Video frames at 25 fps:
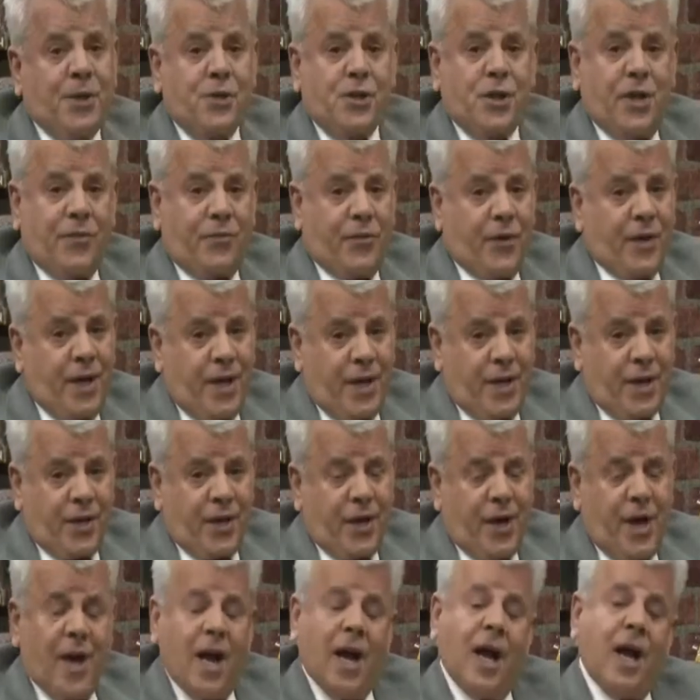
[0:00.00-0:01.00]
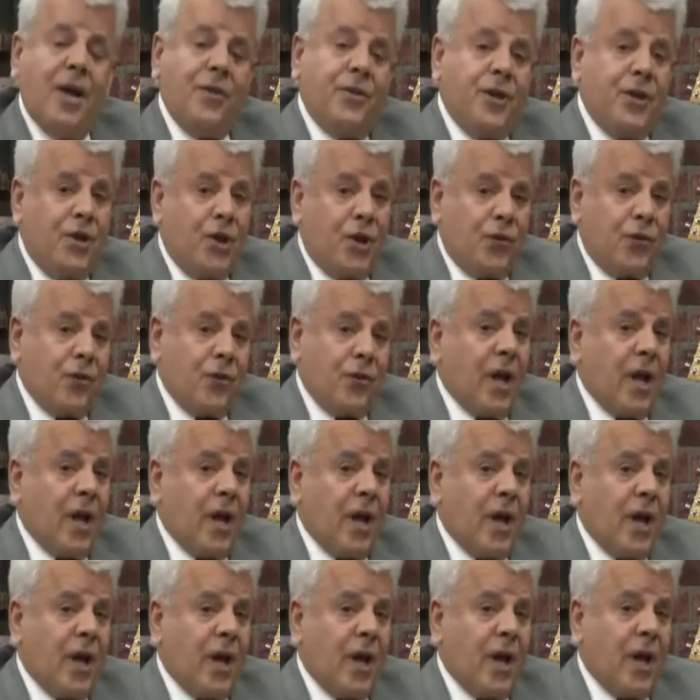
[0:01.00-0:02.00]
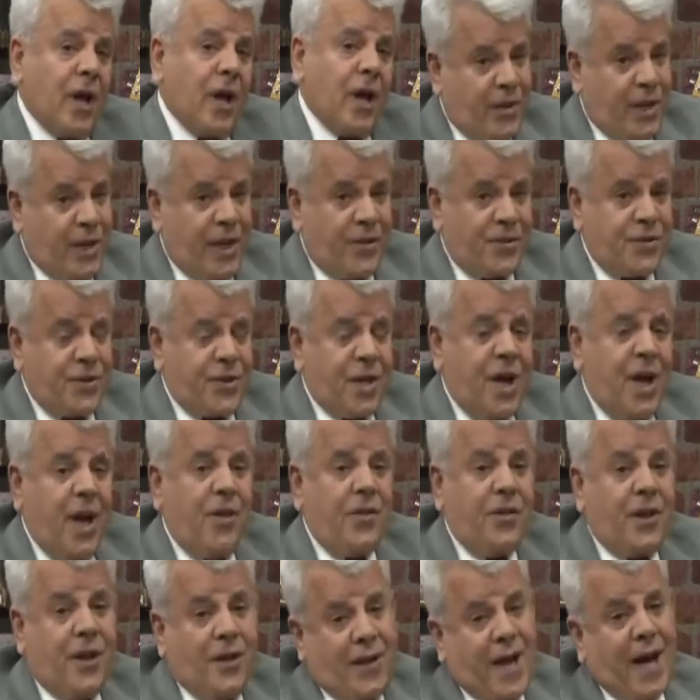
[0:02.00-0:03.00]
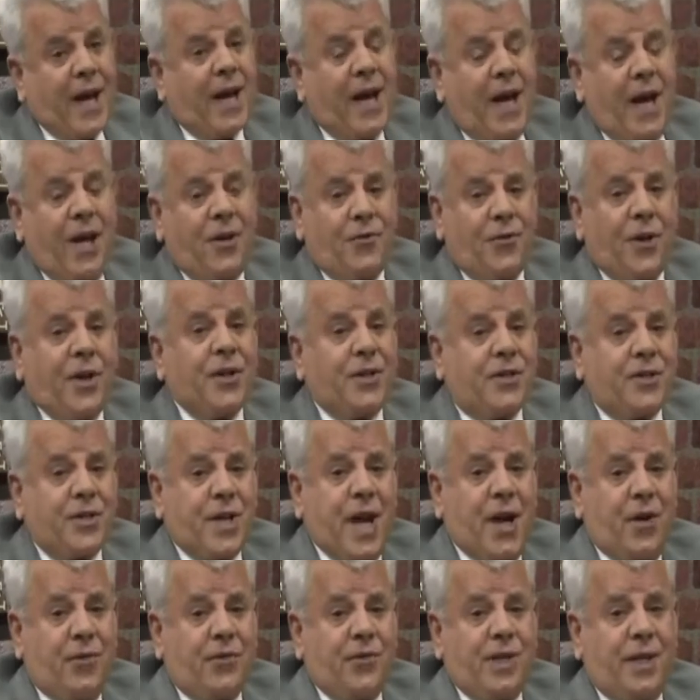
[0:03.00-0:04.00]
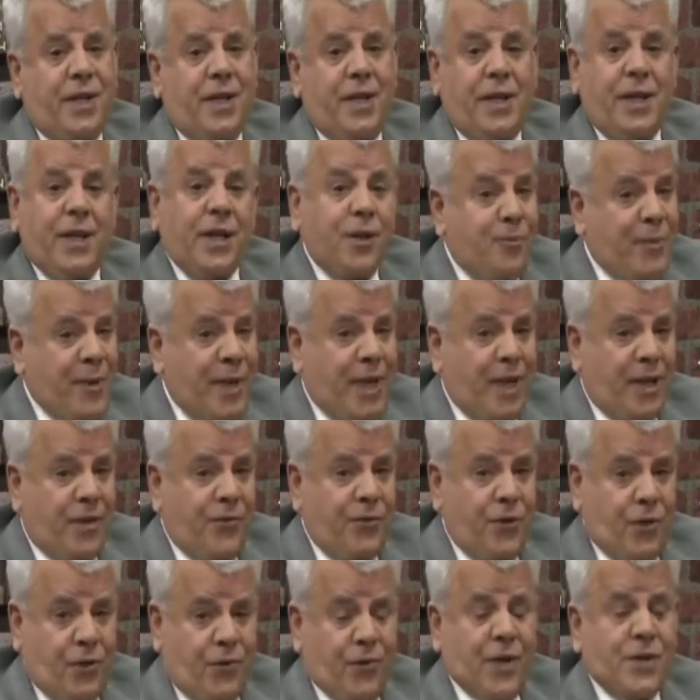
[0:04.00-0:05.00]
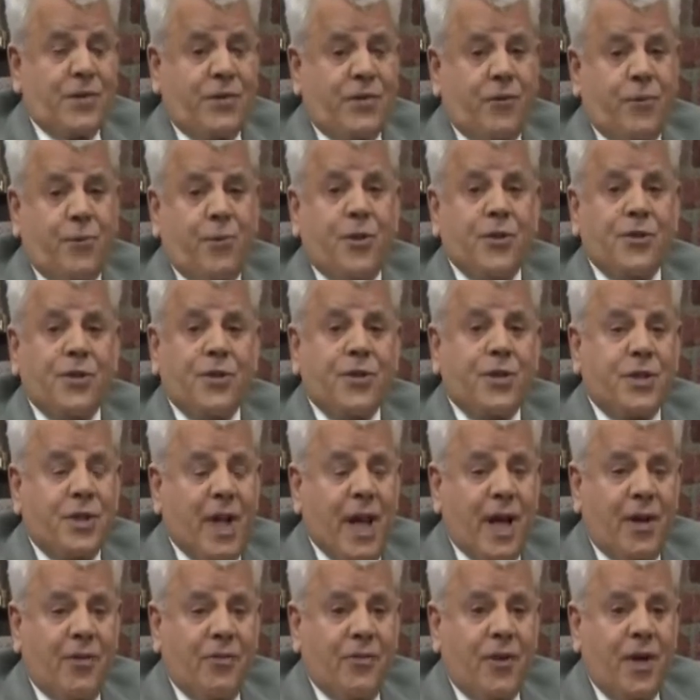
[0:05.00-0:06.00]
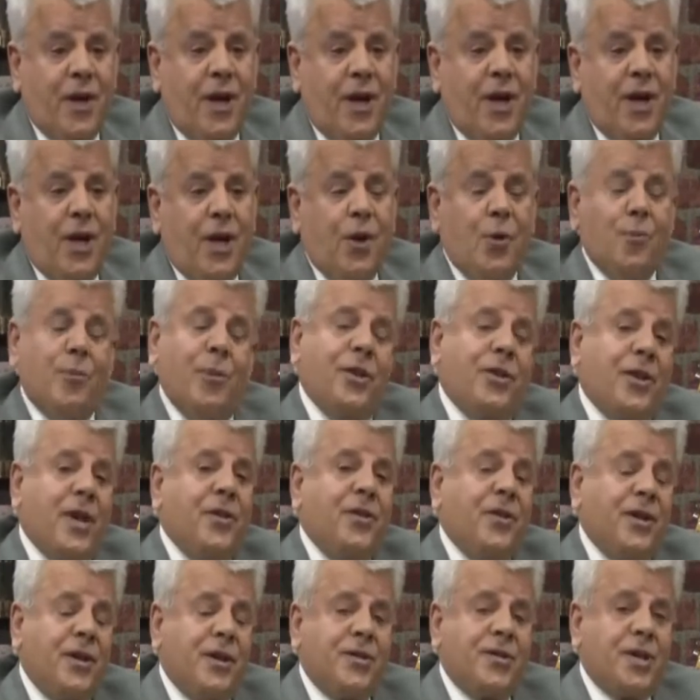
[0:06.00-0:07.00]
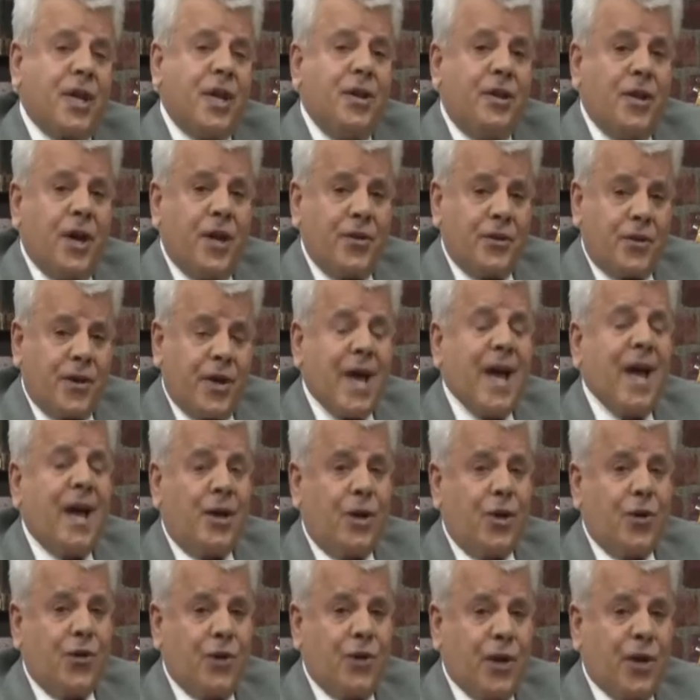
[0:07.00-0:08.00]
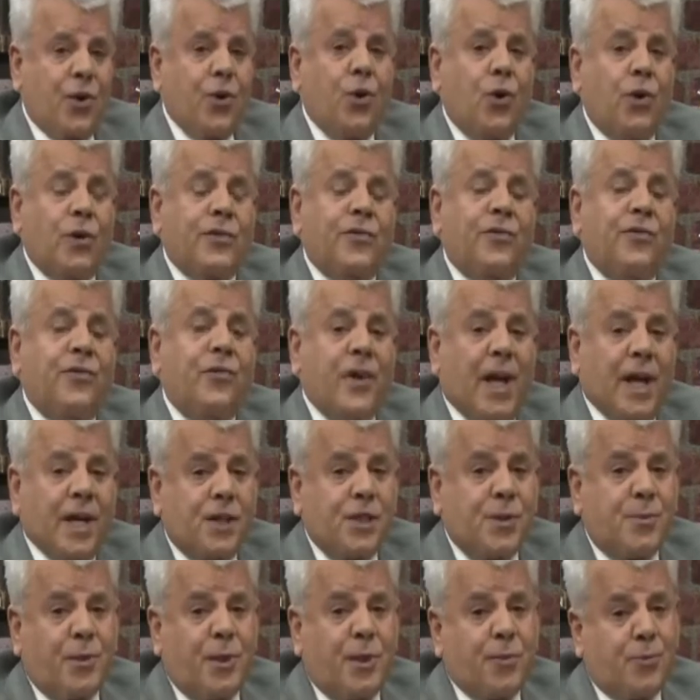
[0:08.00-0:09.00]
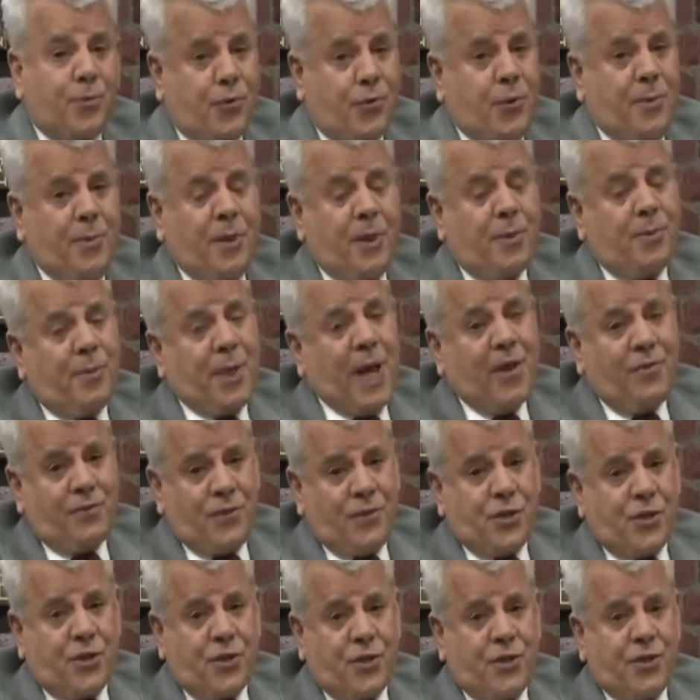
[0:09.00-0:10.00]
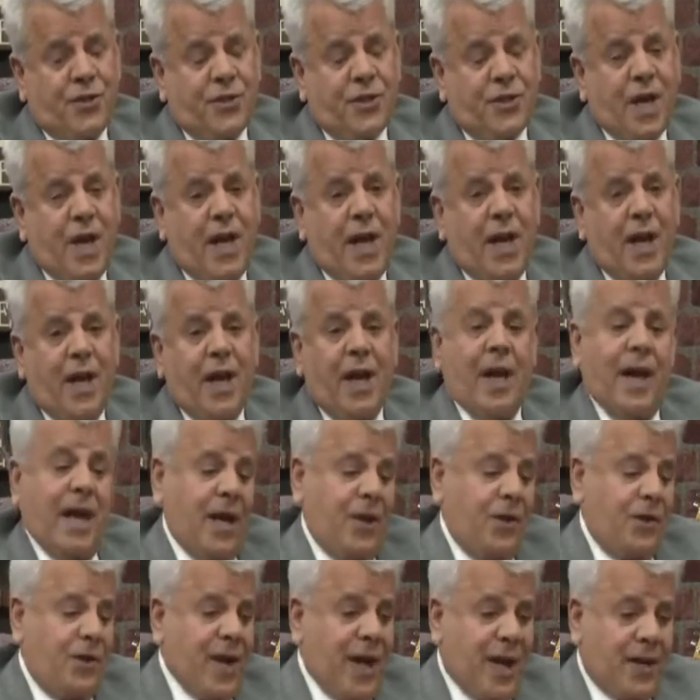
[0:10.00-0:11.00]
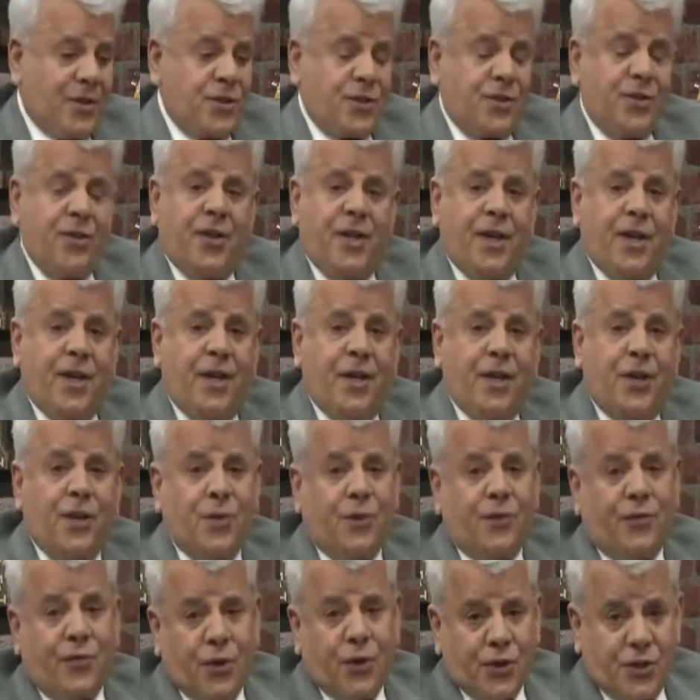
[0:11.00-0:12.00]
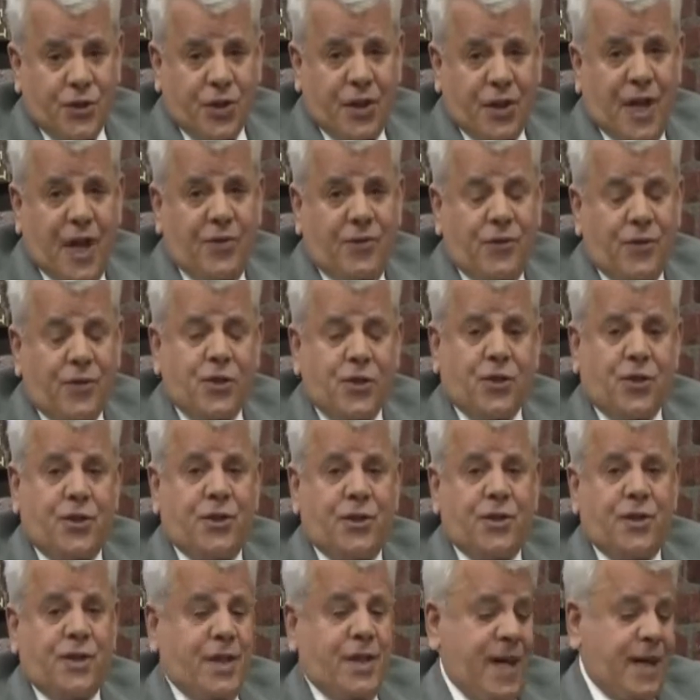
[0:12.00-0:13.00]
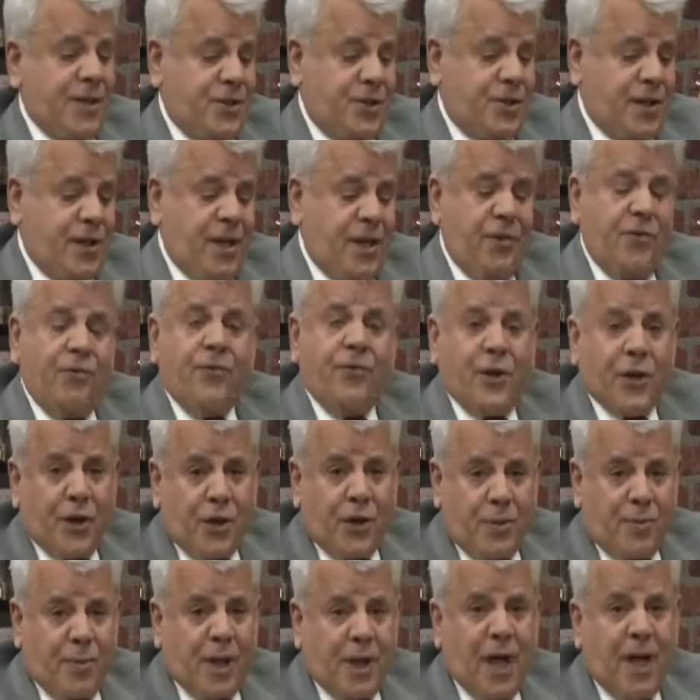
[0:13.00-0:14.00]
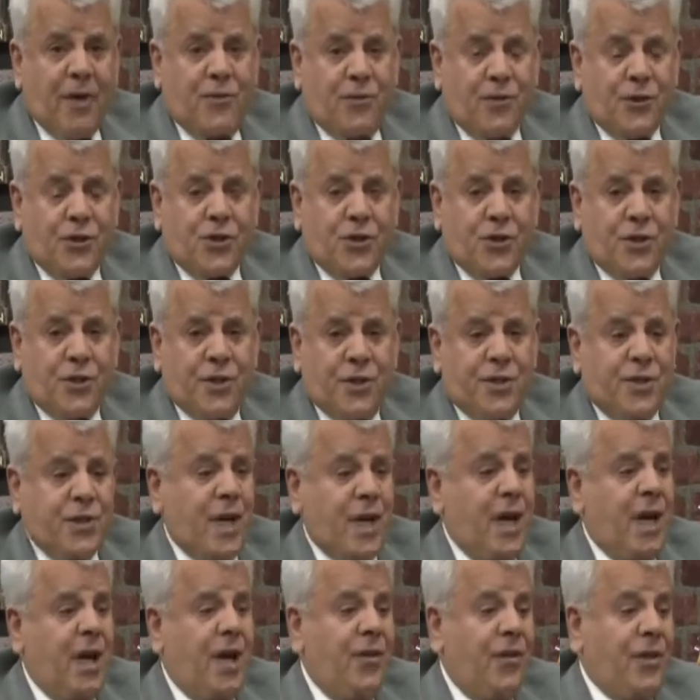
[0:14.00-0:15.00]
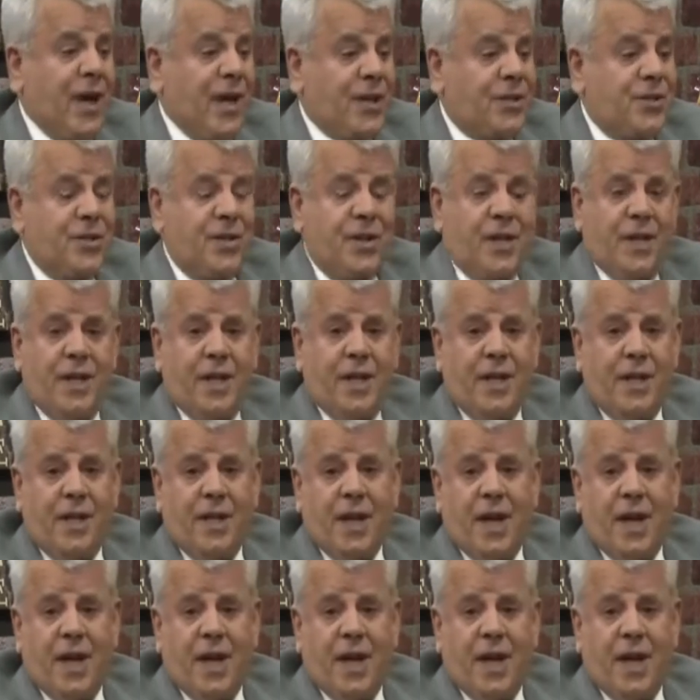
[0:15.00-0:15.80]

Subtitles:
and every year and they don't rely on dividends, then that contract is guaranteed and it'll be here for the rest of the person's life. But then there's another category called flexible premium life insurance. And that's the universal life insurance, that's the variable life insurance, that's the